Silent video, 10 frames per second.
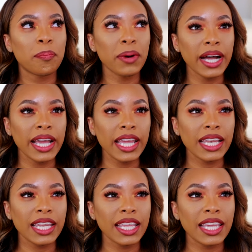
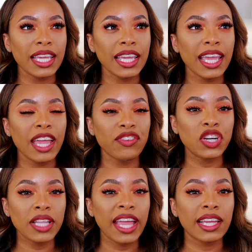but if
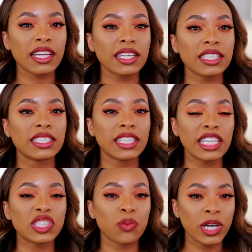you're like
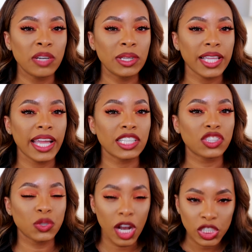just working with
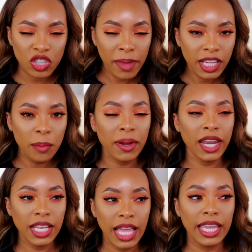like drugstore makeup and
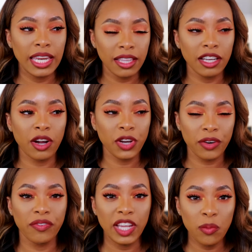kind of like getting, you know,
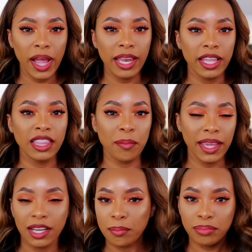your feet wet in the
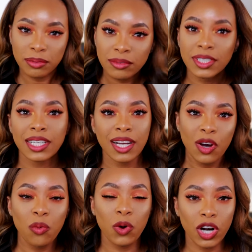makeup
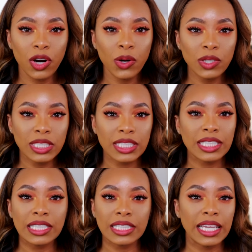world,
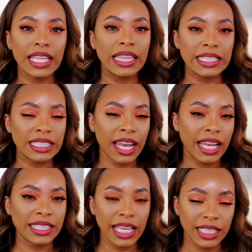then this is not a
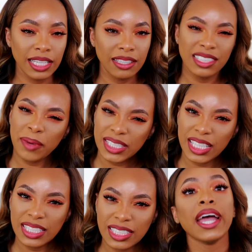necessity. Does that make
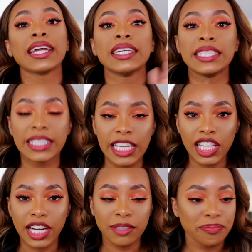sense?
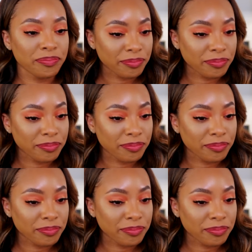Concealer.